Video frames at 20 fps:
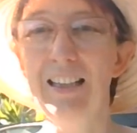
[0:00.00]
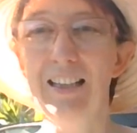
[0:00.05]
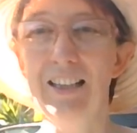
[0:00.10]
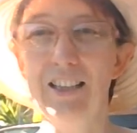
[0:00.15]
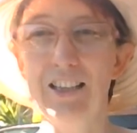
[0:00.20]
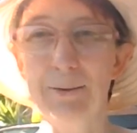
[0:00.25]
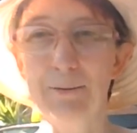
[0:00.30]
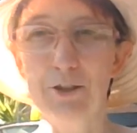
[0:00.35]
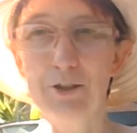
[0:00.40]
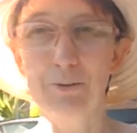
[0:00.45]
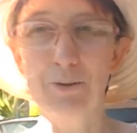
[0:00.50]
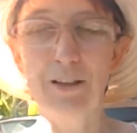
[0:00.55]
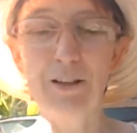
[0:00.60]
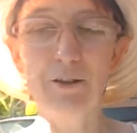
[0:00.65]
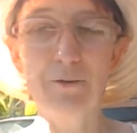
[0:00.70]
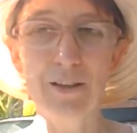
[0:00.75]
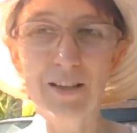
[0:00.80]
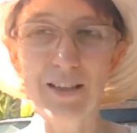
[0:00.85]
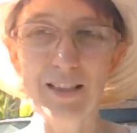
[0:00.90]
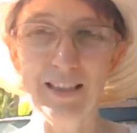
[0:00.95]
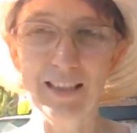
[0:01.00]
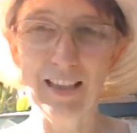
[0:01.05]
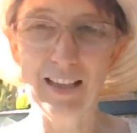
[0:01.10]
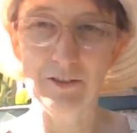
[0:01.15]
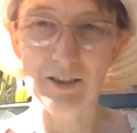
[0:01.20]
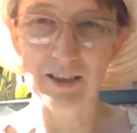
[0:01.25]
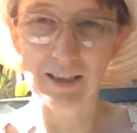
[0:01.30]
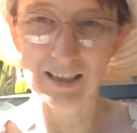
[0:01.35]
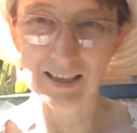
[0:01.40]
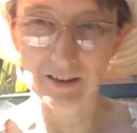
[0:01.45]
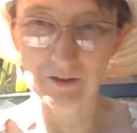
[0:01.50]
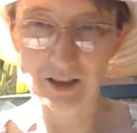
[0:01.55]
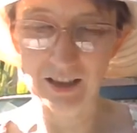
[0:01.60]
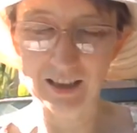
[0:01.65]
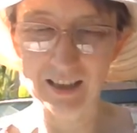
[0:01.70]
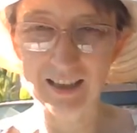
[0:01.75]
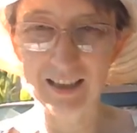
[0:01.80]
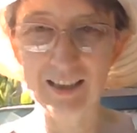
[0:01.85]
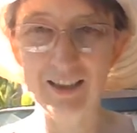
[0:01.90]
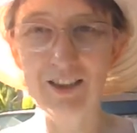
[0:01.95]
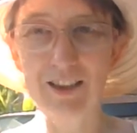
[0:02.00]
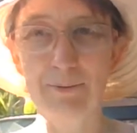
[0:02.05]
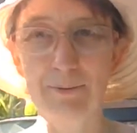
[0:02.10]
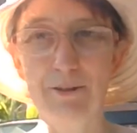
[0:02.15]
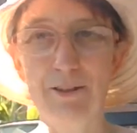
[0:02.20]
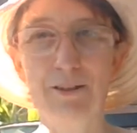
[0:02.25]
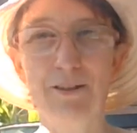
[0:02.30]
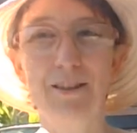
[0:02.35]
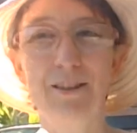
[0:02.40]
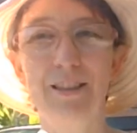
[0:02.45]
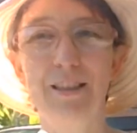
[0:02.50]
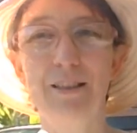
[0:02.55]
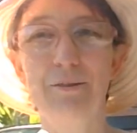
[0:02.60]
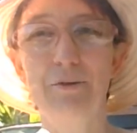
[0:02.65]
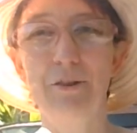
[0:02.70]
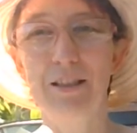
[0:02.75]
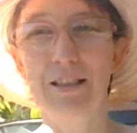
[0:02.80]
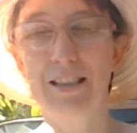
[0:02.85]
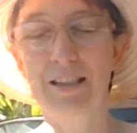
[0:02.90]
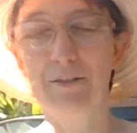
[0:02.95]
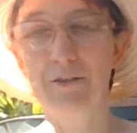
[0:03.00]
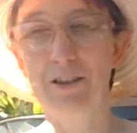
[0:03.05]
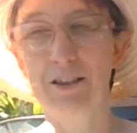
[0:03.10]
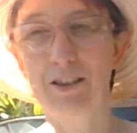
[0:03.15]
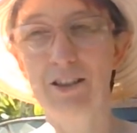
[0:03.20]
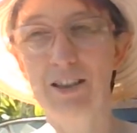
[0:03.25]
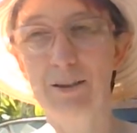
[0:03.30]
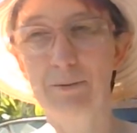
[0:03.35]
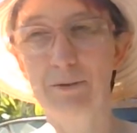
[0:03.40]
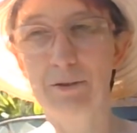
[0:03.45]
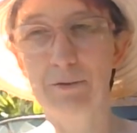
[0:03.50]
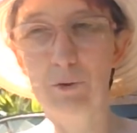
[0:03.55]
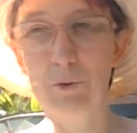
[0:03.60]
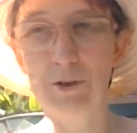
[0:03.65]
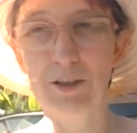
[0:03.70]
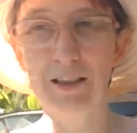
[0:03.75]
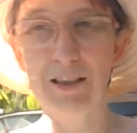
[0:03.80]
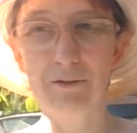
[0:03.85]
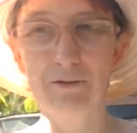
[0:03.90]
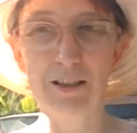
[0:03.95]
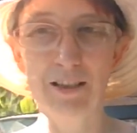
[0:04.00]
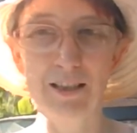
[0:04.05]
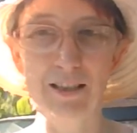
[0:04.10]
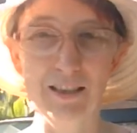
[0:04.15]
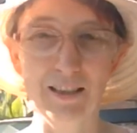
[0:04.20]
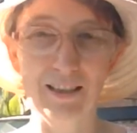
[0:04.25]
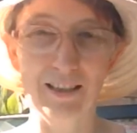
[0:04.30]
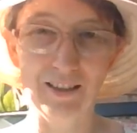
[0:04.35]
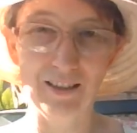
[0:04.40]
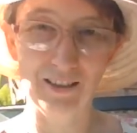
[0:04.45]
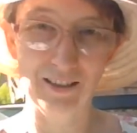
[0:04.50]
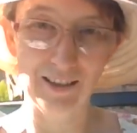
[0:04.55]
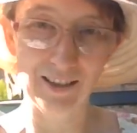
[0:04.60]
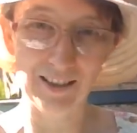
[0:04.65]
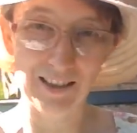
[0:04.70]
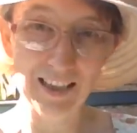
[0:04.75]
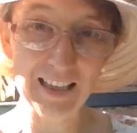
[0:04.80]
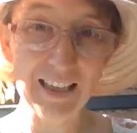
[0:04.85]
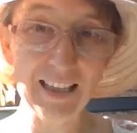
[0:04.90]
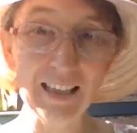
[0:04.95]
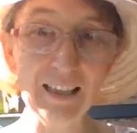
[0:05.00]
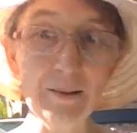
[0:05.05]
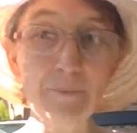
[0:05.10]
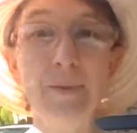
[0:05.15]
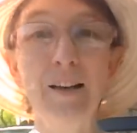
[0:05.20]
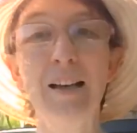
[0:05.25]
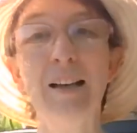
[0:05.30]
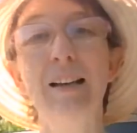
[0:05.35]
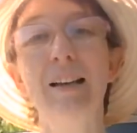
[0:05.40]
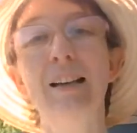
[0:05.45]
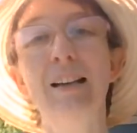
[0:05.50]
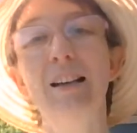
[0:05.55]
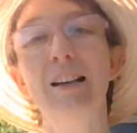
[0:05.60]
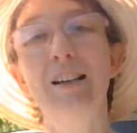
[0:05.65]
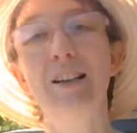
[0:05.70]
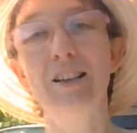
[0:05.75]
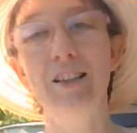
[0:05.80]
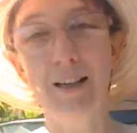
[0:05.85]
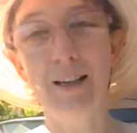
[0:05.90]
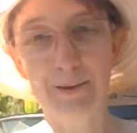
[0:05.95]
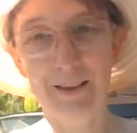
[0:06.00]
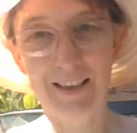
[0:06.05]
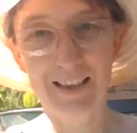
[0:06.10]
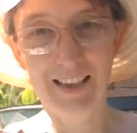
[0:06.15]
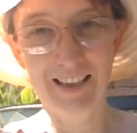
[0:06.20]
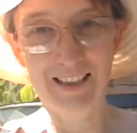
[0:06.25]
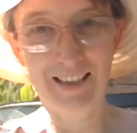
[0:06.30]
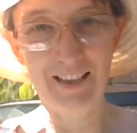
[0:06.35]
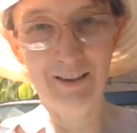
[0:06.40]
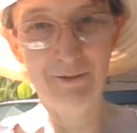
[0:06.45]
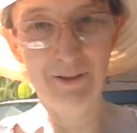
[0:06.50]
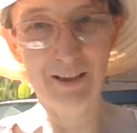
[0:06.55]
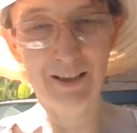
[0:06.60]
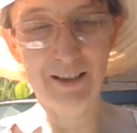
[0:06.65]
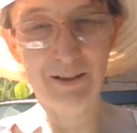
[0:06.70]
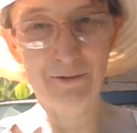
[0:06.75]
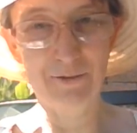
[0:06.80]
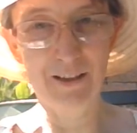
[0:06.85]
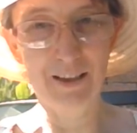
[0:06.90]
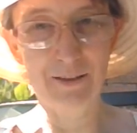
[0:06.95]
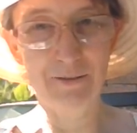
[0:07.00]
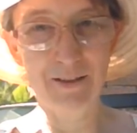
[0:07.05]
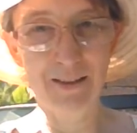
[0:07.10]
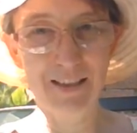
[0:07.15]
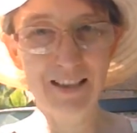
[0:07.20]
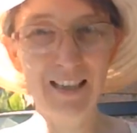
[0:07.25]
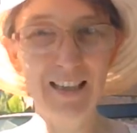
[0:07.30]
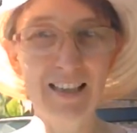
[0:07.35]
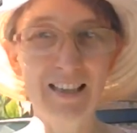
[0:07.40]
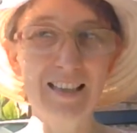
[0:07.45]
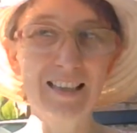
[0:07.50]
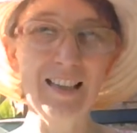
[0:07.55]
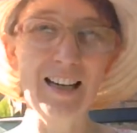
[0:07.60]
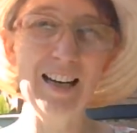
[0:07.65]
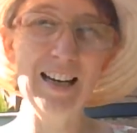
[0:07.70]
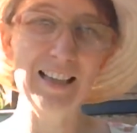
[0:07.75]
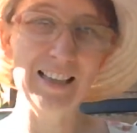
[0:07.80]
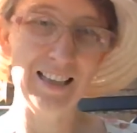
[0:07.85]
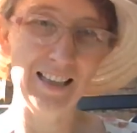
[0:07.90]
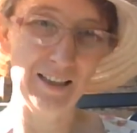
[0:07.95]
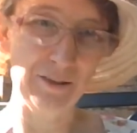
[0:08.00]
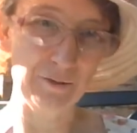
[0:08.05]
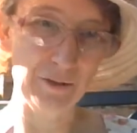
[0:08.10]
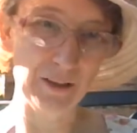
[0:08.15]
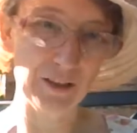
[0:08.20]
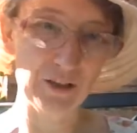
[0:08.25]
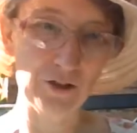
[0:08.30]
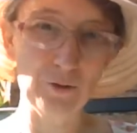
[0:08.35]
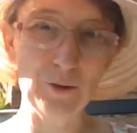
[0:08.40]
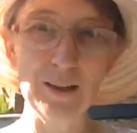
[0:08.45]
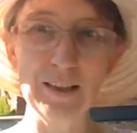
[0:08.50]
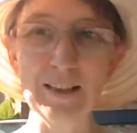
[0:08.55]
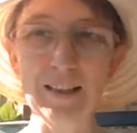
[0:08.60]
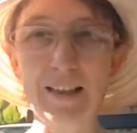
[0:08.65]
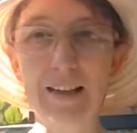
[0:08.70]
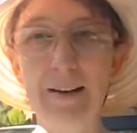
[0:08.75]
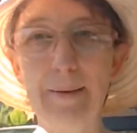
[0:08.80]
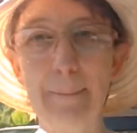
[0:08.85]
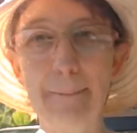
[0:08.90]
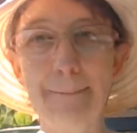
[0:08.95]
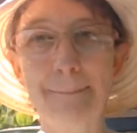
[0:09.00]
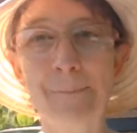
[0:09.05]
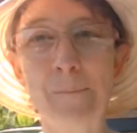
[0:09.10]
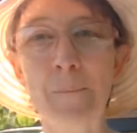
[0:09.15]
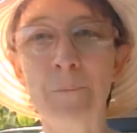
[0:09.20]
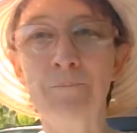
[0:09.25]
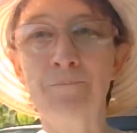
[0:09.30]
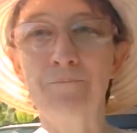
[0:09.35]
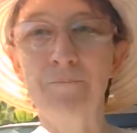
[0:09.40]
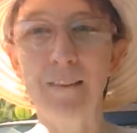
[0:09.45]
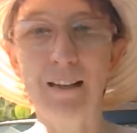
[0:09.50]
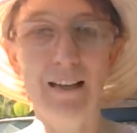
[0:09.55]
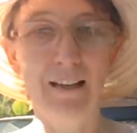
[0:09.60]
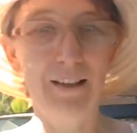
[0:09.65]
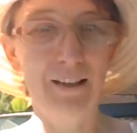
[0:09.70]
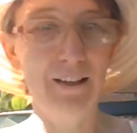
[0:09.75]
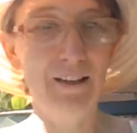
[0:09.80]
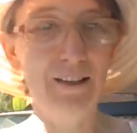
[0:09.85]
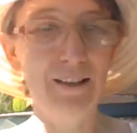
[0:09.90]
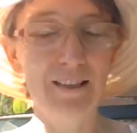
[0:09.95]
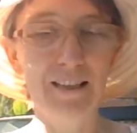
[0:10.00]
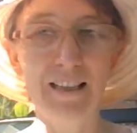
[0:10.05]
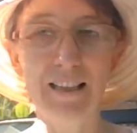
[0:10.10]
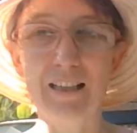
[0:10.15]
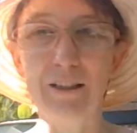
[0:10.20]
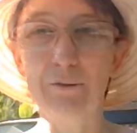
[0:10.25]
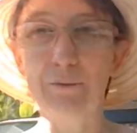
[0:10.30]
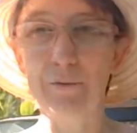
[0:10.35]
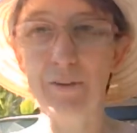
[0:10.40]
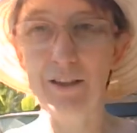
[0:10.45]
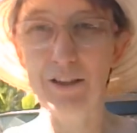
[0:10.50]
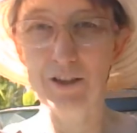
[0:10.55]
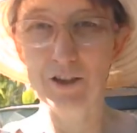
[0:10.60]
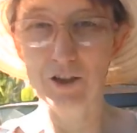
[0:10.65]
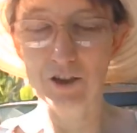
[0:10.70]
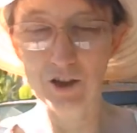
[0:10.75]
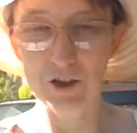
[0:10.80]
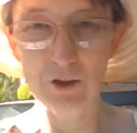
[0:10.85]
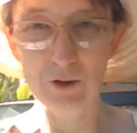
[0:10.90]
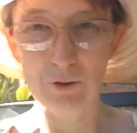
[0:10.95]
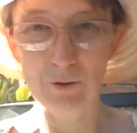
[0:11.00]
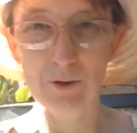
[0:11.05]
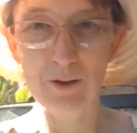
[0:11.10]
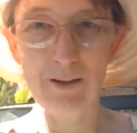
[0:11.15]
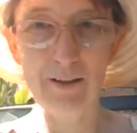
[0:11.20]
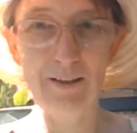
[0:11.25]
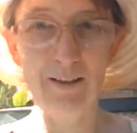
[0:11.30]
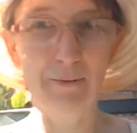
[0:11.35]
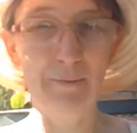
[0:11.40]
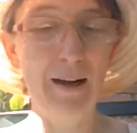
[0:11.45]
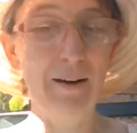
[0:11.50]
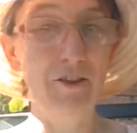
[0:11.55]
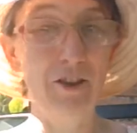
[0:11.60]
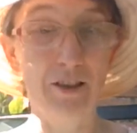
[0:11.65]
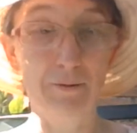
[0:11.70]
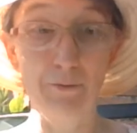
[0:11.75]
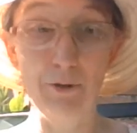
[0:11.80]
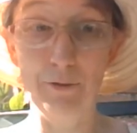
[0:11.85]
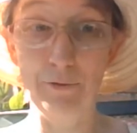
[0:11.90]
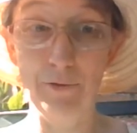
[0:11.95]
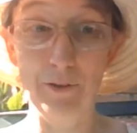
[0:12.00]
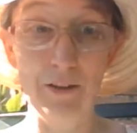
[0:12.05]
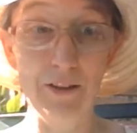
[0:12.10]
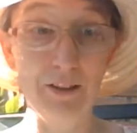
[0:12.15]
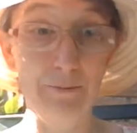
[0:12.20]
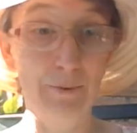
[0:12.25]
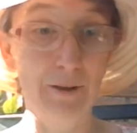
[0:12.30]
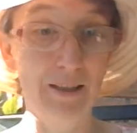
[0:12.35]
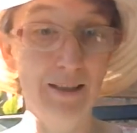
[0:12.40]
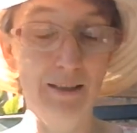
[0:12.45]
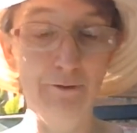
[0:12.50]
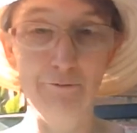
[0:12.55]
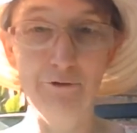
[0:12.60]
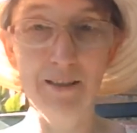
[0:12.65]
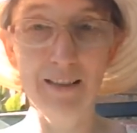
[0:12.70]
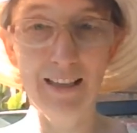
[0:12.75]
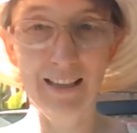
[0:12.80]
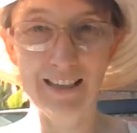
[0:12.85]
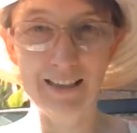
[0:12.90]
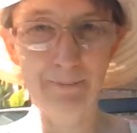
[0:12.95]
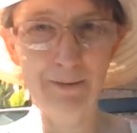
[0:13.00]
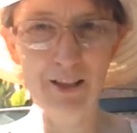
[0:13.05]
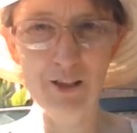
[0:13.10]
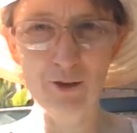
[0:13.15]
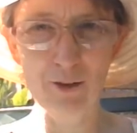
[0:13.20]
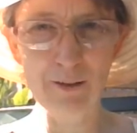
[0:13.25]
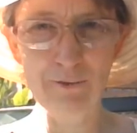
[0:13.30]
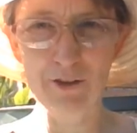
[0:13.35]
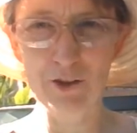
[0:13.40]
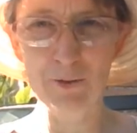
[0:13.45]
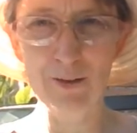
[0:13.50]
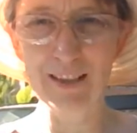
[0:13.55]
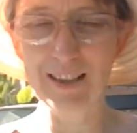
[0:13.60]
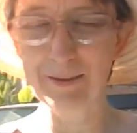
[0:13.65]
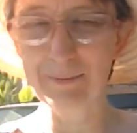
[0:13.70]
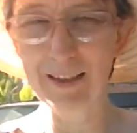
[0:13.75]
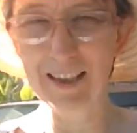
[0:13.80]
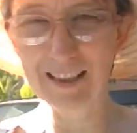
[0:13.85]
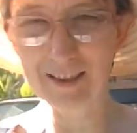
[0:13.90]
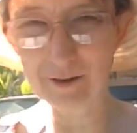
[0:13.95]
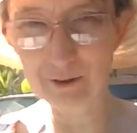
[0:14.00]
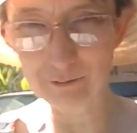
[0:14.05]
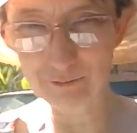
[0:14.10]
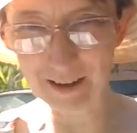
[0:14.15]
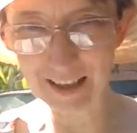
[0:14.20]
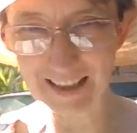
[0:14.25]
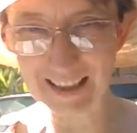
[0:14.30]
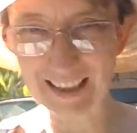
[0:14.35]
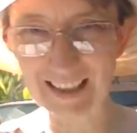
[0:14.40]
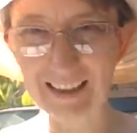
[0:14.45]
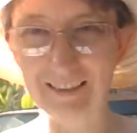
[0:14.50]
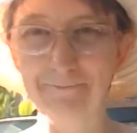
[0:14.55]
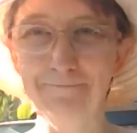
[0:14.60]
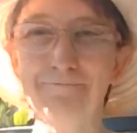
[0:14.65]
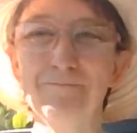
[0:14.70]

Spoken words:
chapter 12 verses 11 to 17, chapter 13 verse 7, chapter 14 verses 9 to 13, chapter 16 verses 5 to 6, 18 verse 20, and 19 verse 2. And I'm having to move fast because I've realised I've been talking for 20 minutes already.